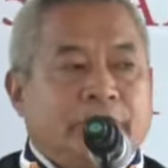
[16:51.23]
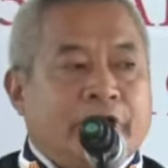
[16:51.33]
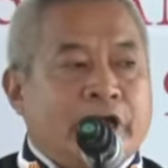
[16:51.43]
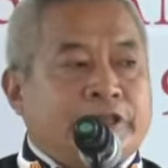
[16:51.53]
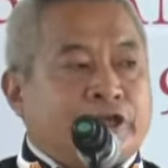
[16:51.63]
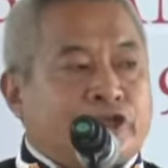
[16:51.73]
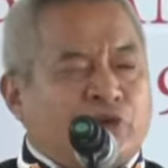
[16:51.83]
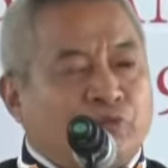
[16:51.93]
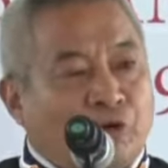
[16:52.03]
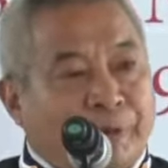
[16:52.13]
Ede
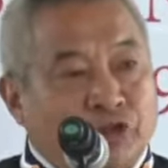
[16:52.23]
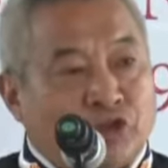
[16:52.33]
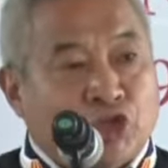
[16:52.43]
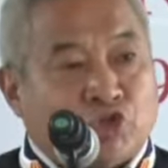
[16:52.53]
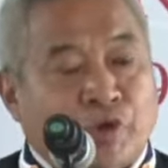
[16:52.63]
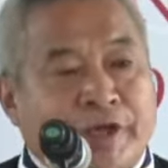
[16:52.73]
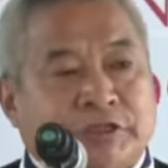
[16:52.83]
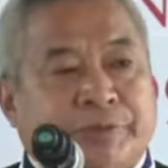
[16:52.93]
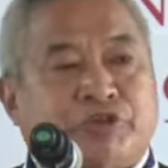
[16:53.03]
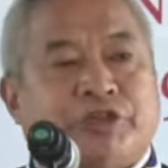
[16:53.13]
Kiwoban Gitung
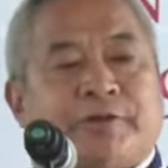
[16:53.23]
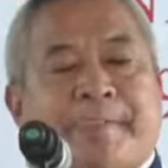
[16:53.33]
Ezabji,